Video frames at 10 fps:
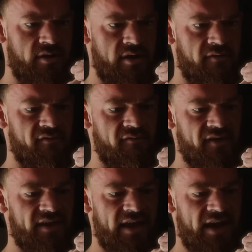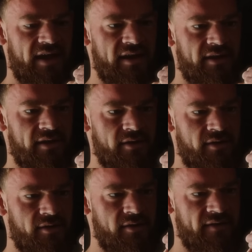I feel vindicated.
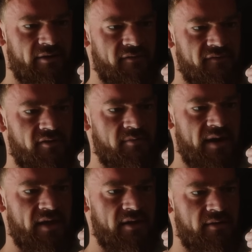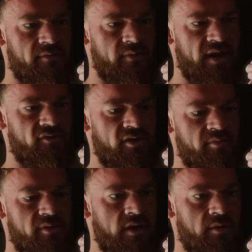That's how I feel about that weight
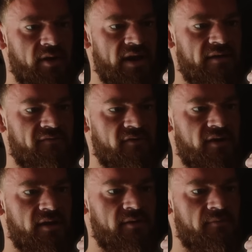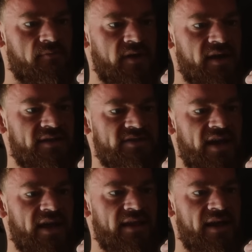drop, and I'm glad for it. It is
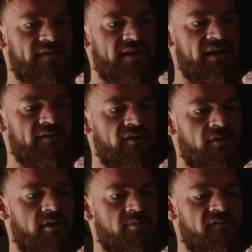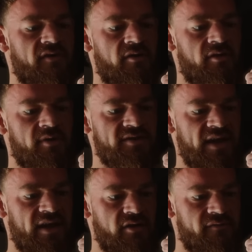check-in day today, so I'll be firing my
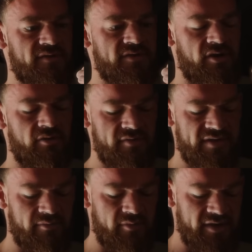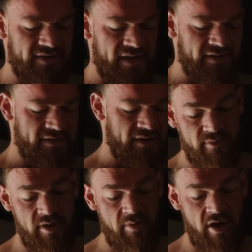check-in over to Joe, seeing what he says.
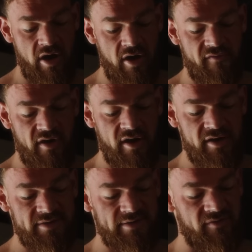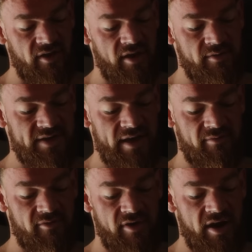In my heart of hearts, I think he would say
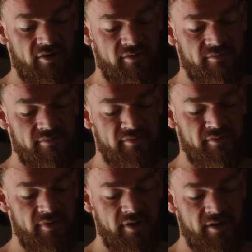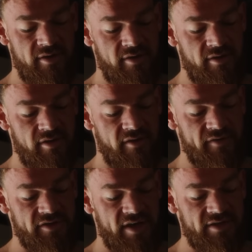crack on.
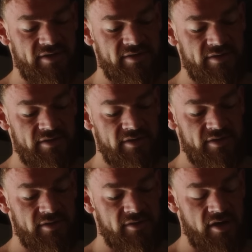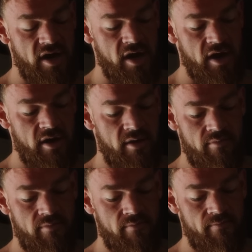Nothing changes.
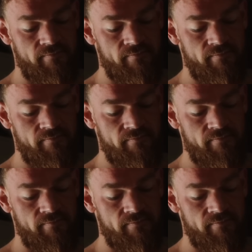And